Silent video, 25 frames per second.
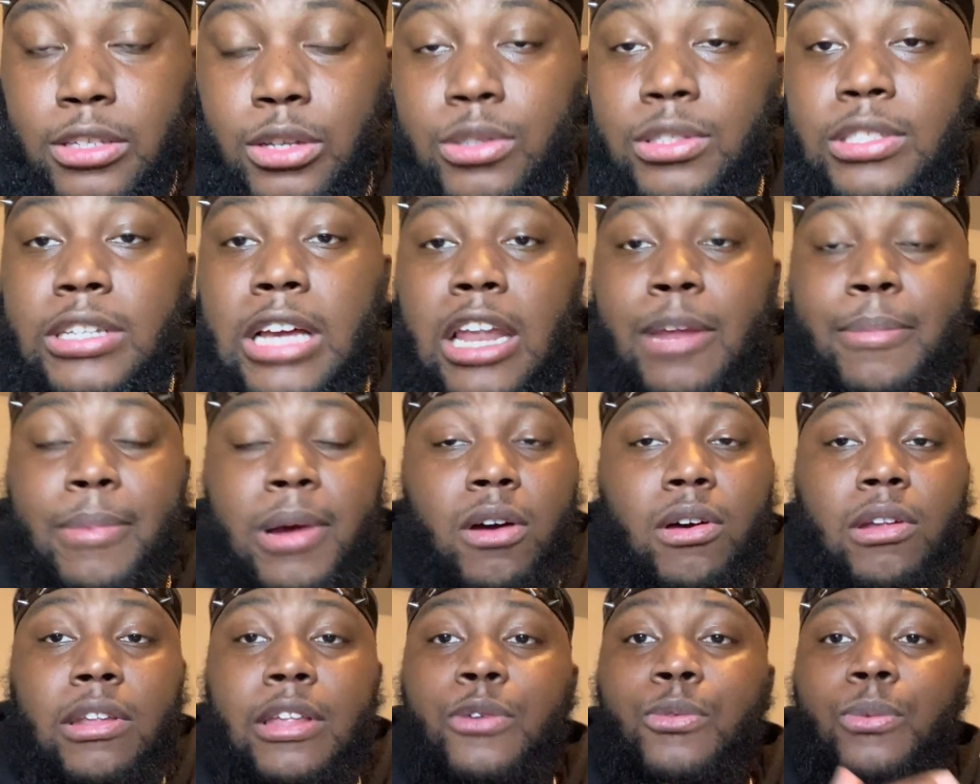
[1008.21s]
So
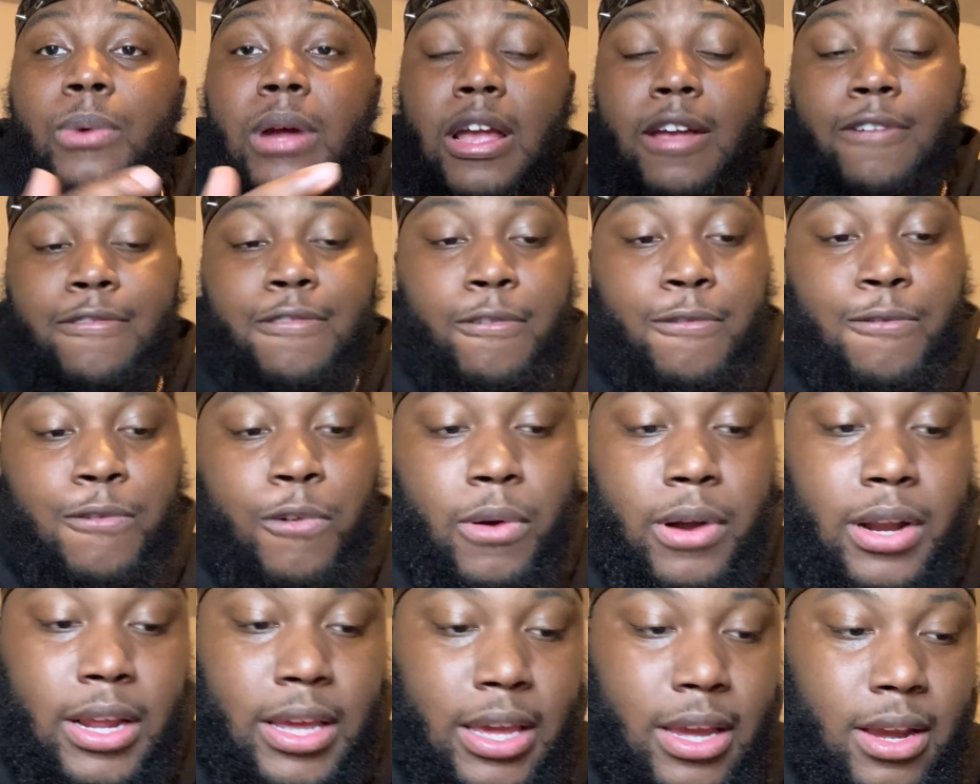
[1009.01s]
Solomon only reigned for
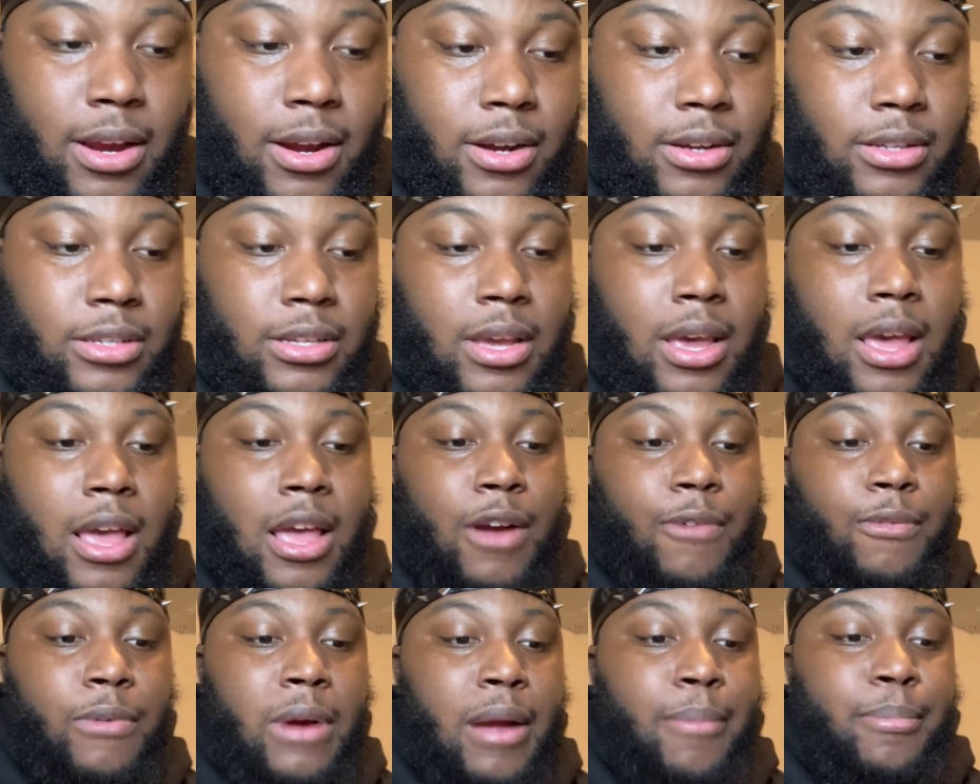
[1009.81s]
40 years,
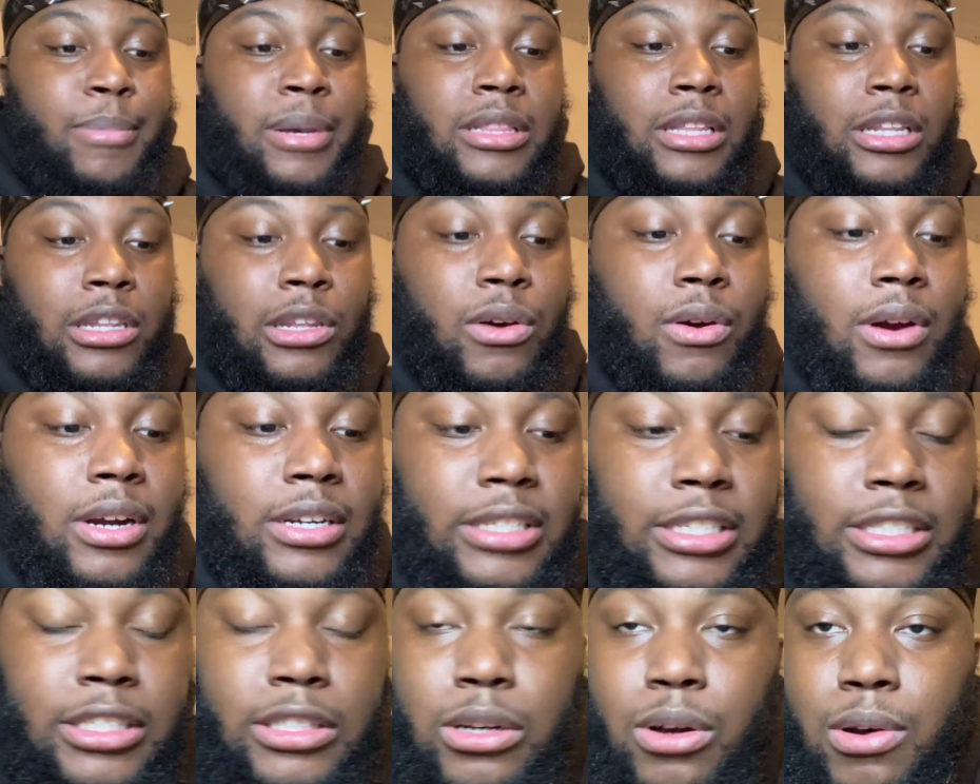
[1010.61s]
right? But the
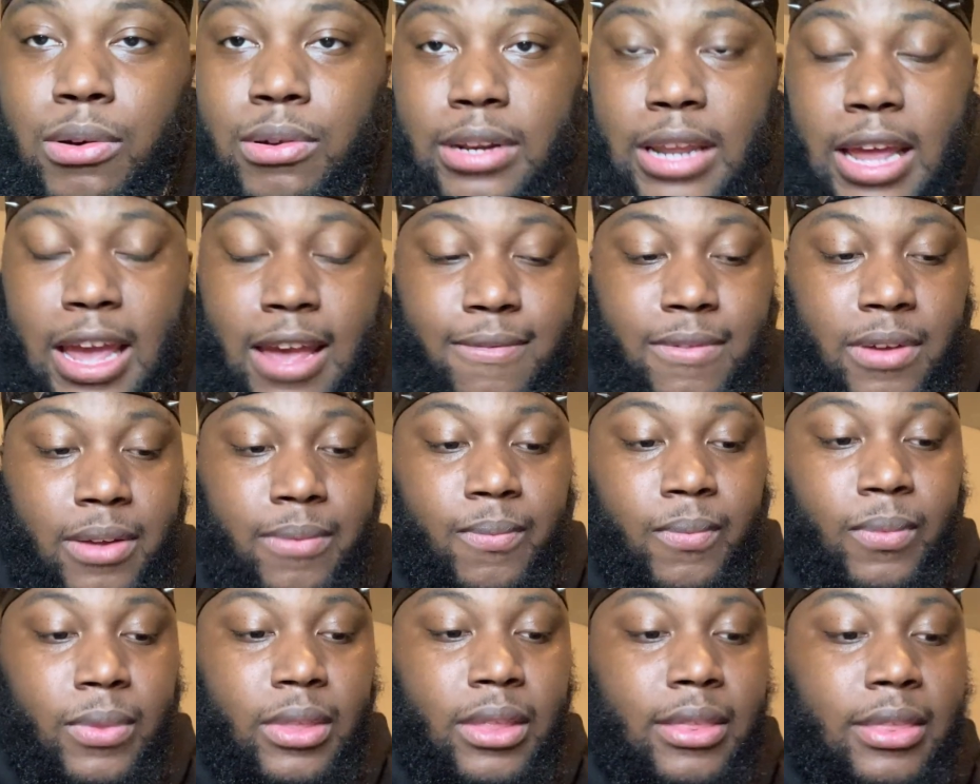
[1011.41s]
Lord just told David
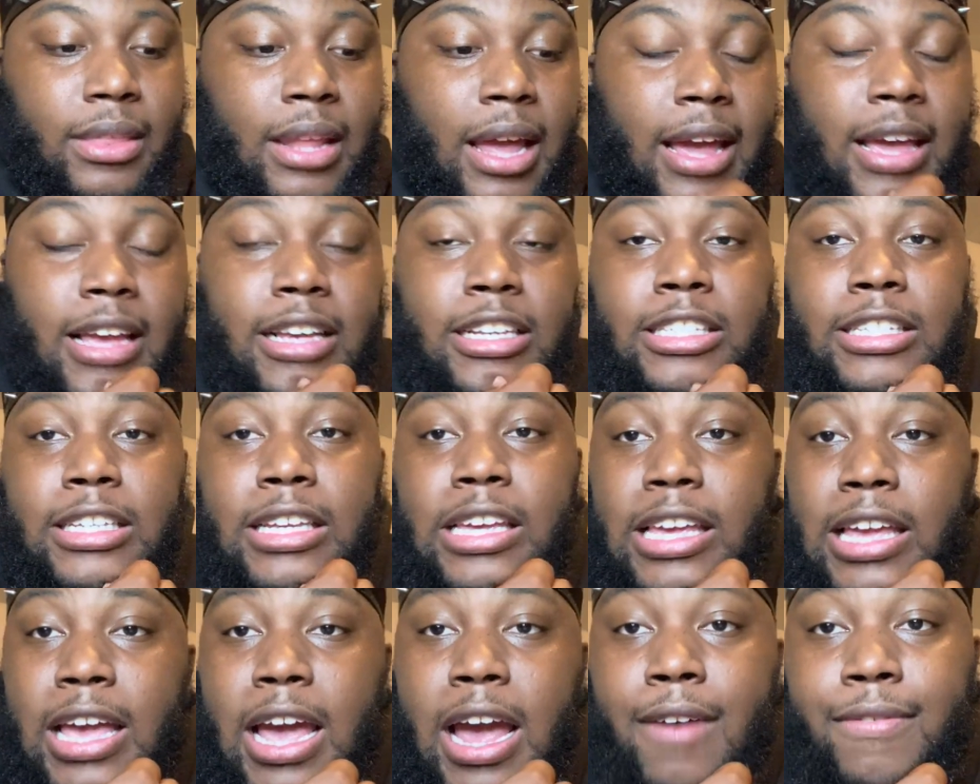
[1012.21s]
that his
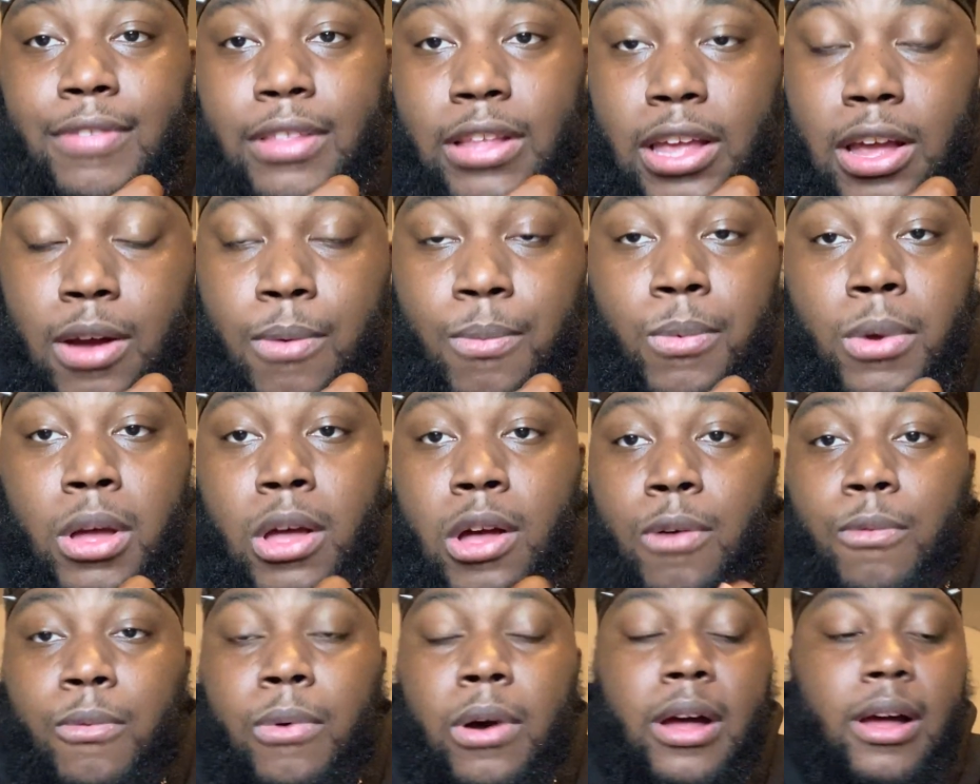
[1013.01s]
seed after him
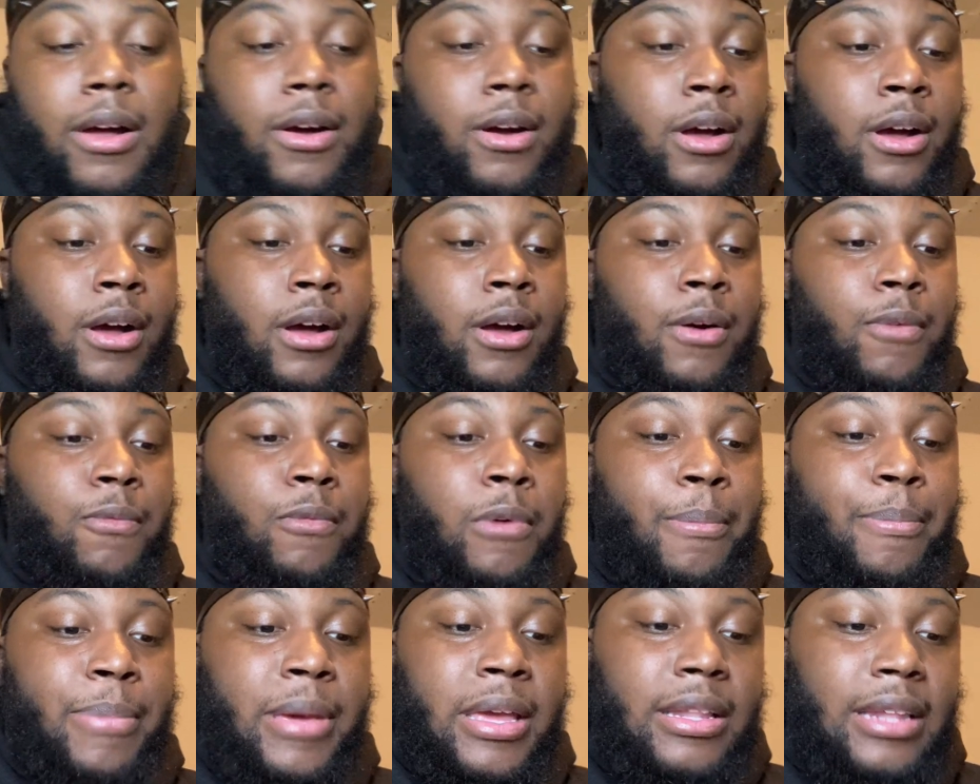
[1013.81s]
would, uh,
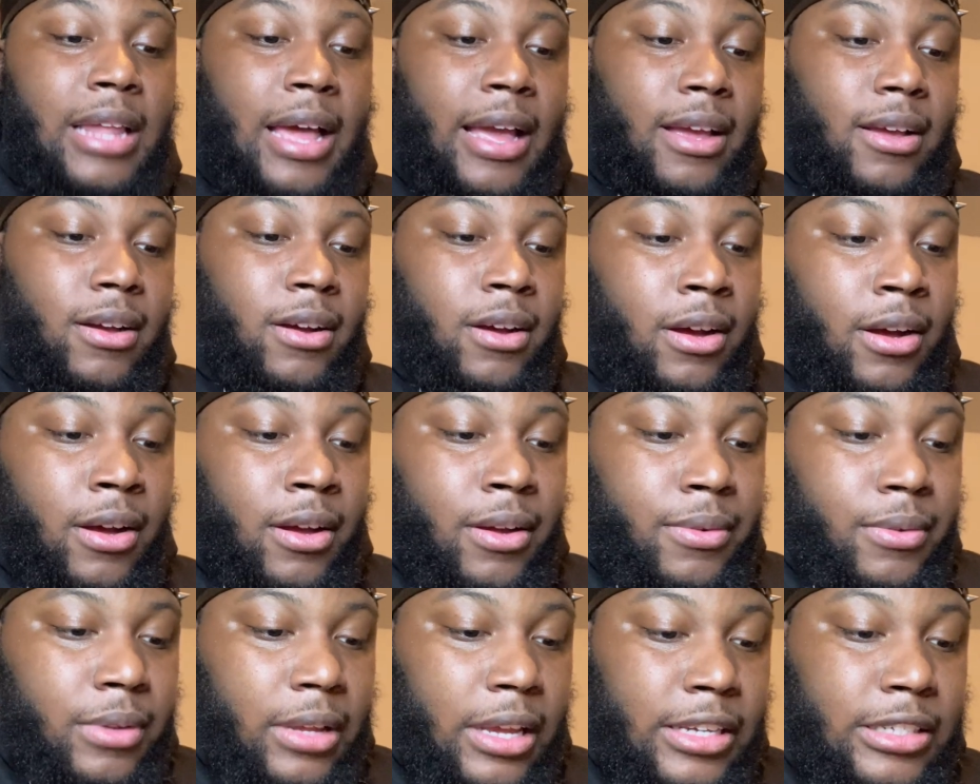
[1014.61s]
would be like
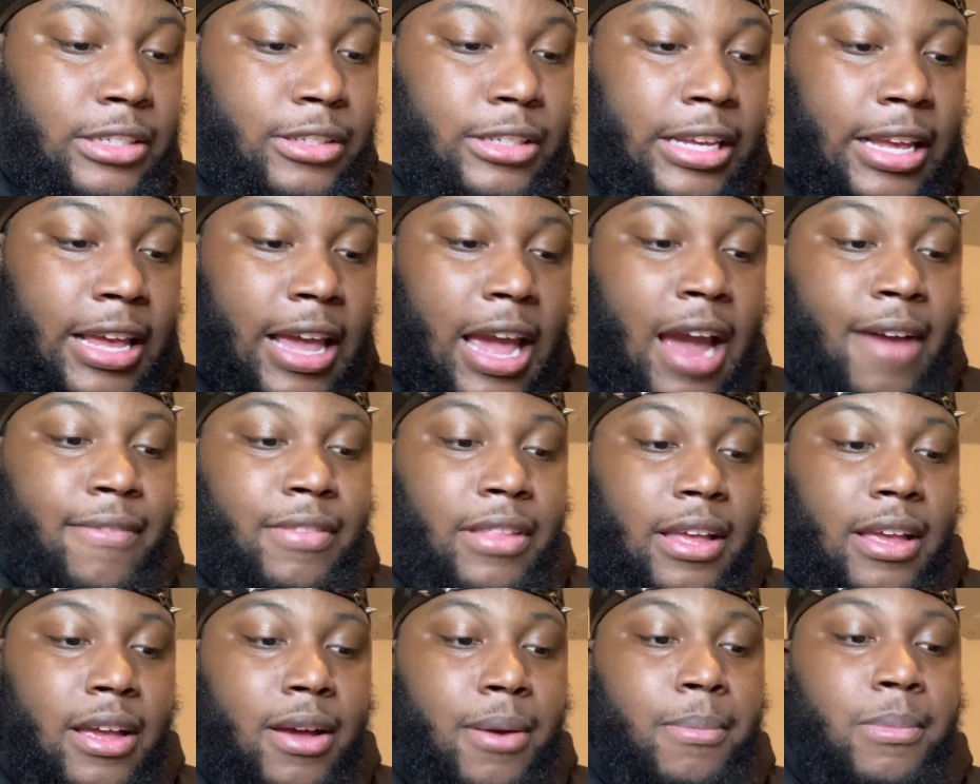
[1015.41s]
uh, his seed
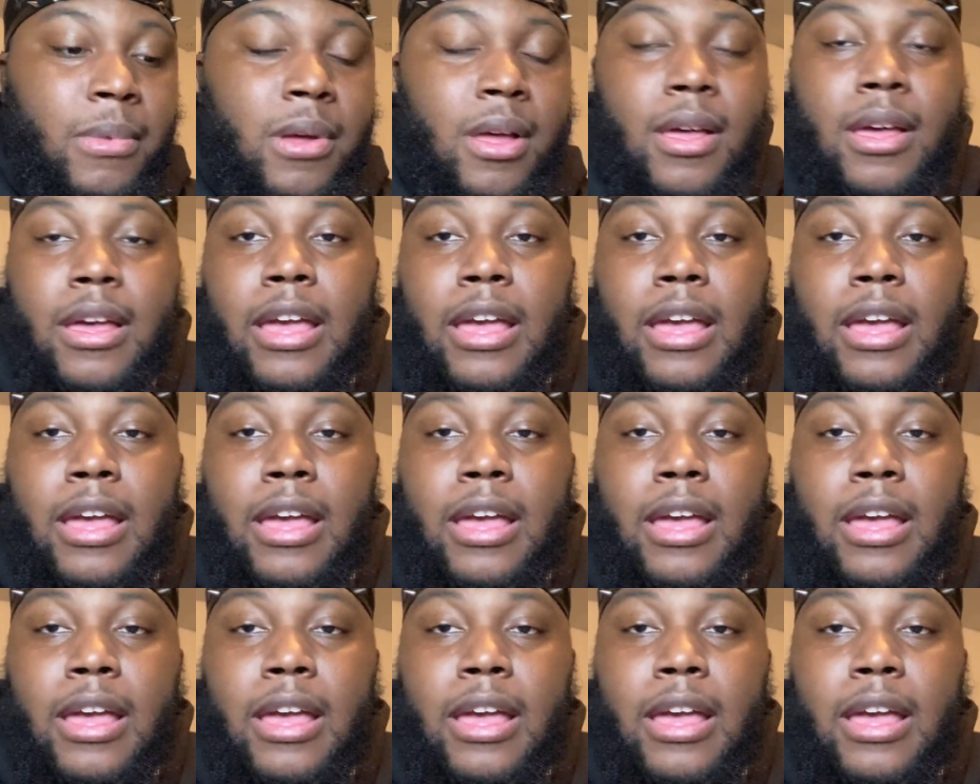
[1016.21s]
after him.